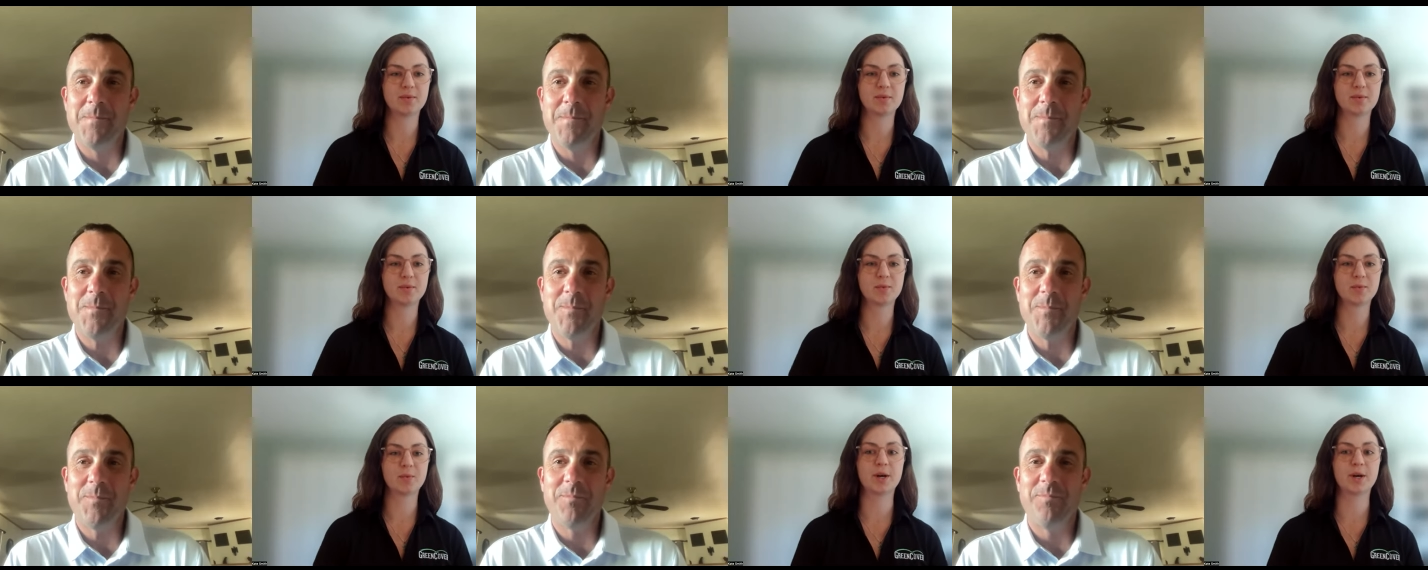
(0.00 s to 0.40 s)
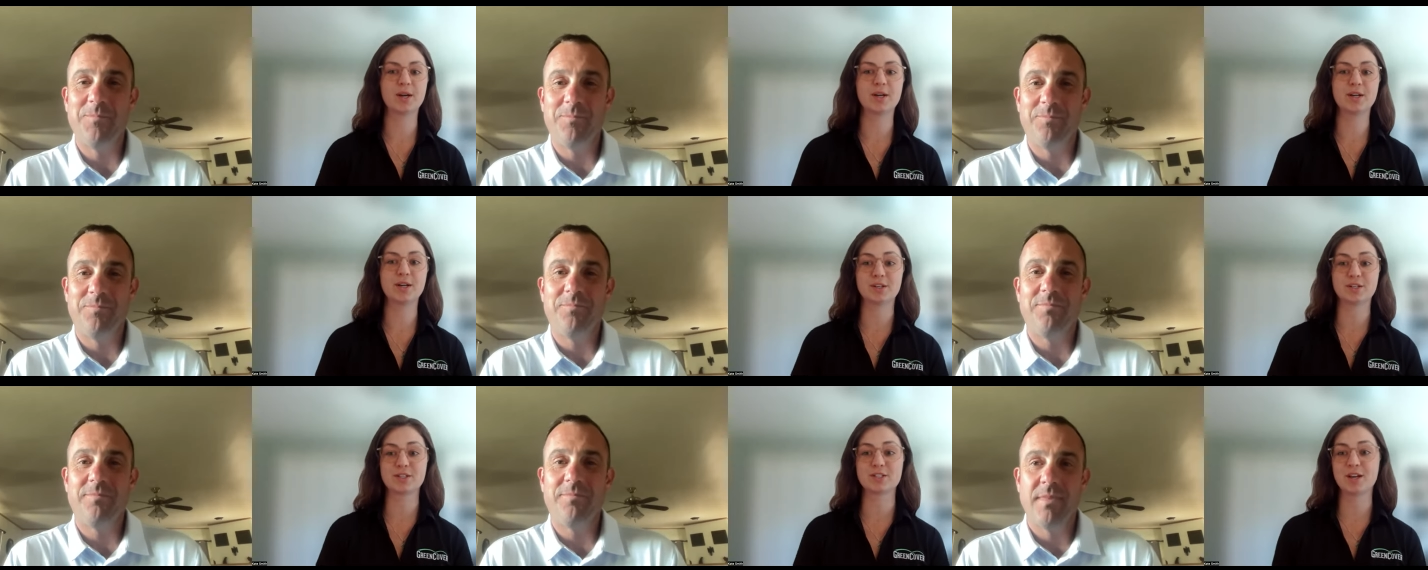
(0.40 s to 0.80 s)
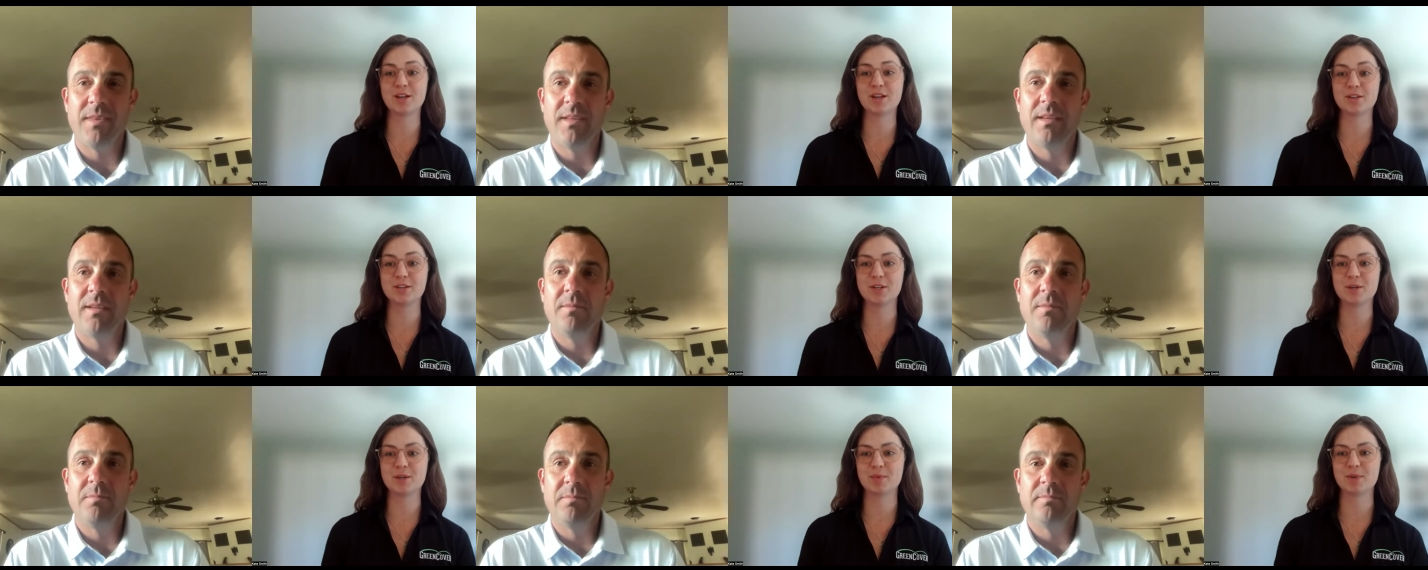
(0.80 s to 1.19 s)
Speaker 1: where you're selling
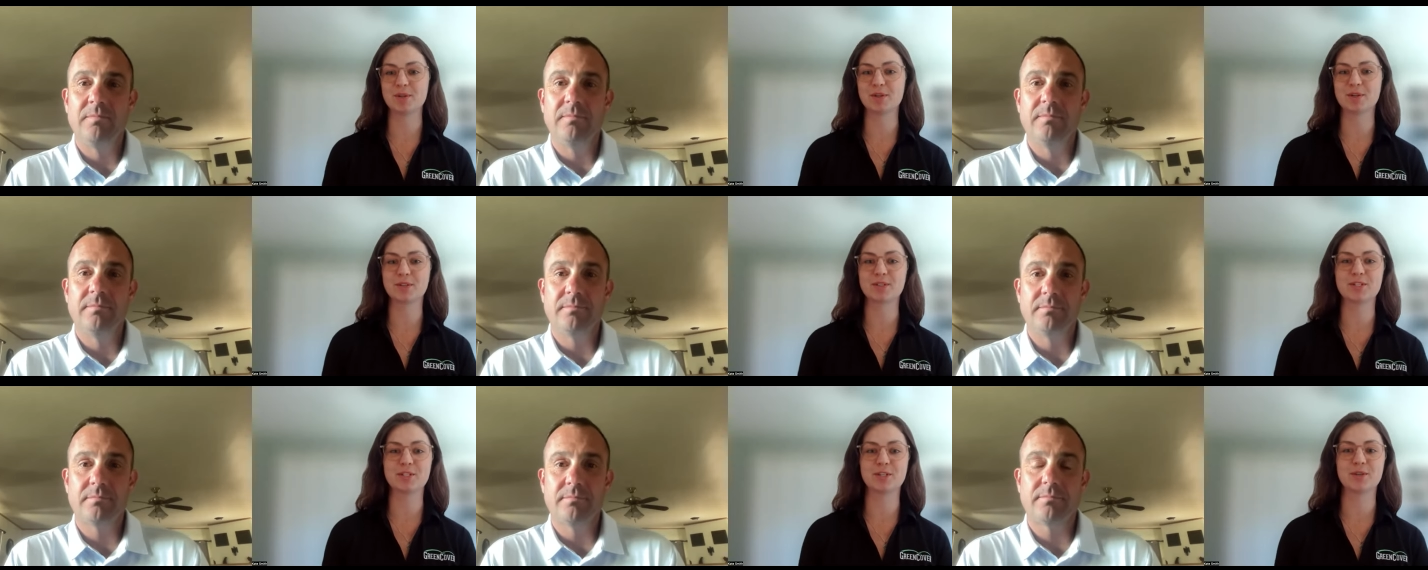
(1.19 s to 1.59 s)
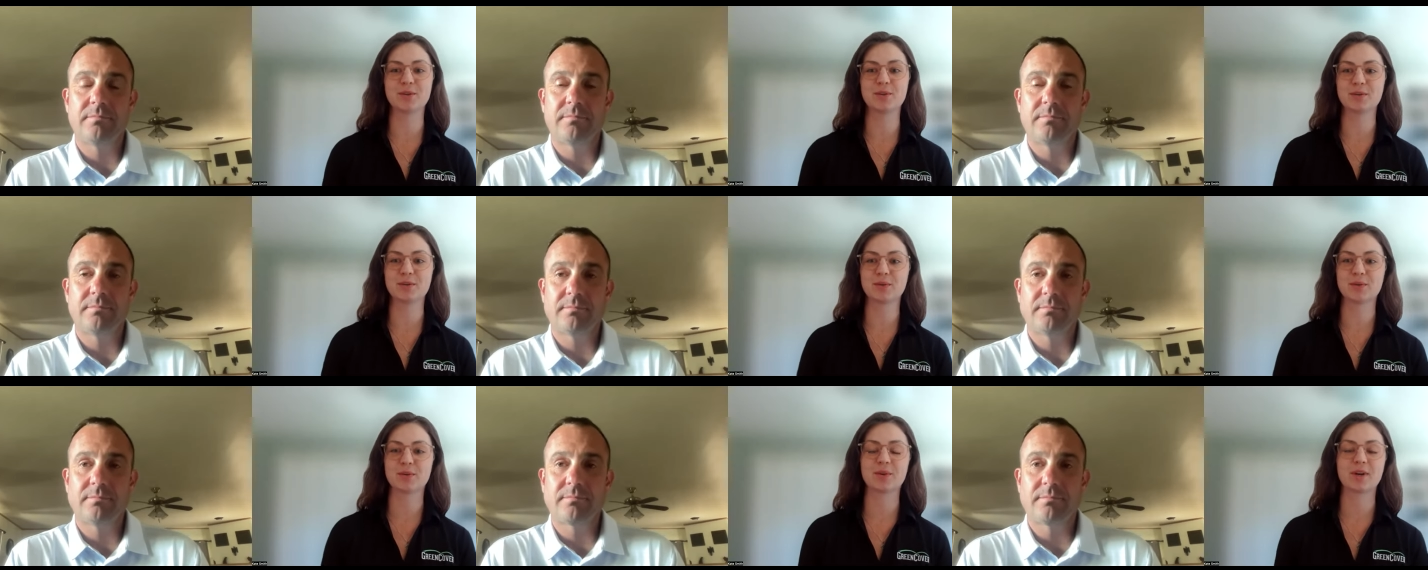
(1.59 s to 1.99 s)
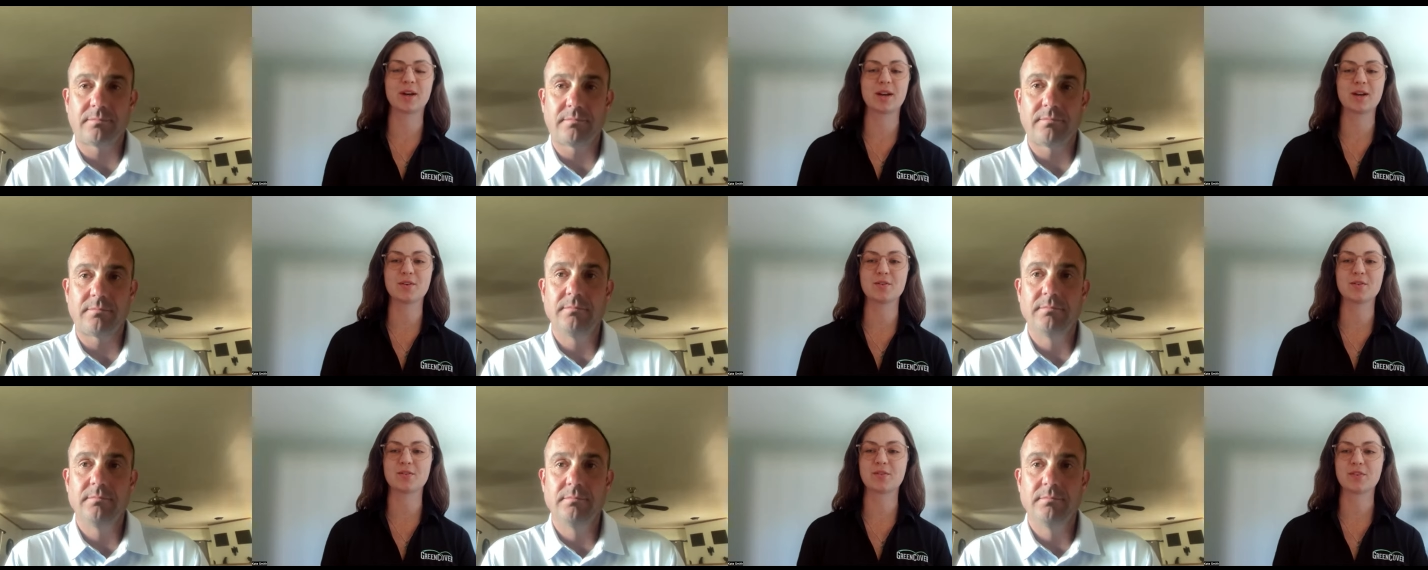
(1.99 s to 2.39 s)
your milk to,
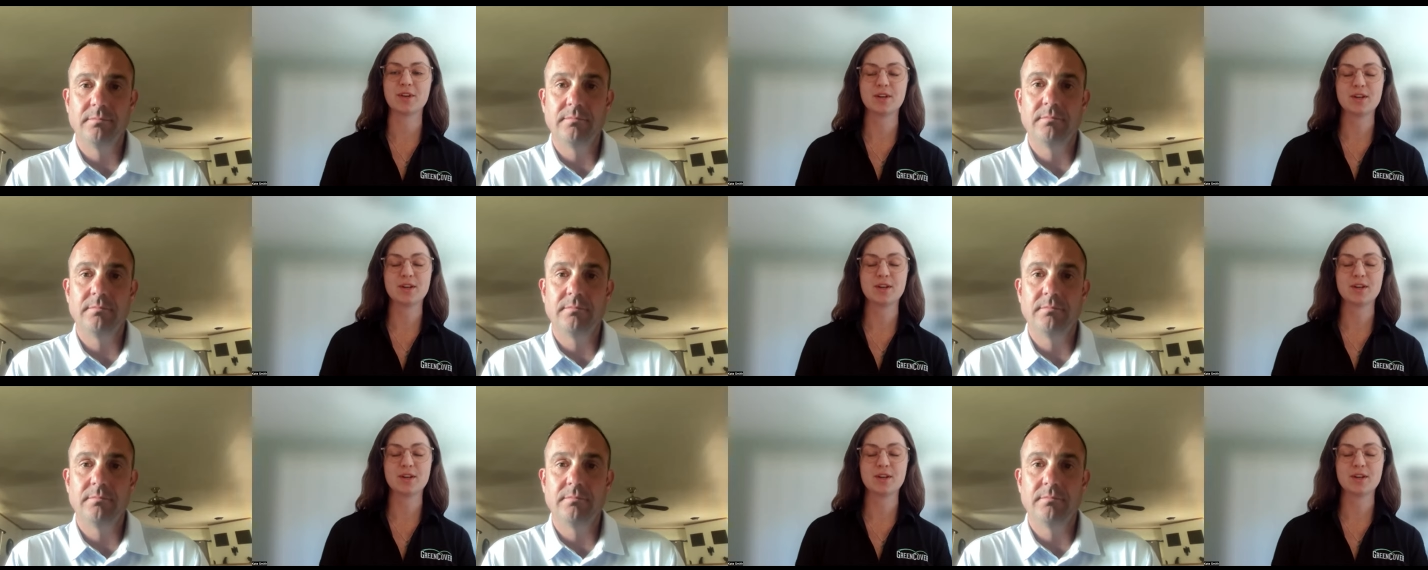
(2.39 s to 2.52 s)
kind of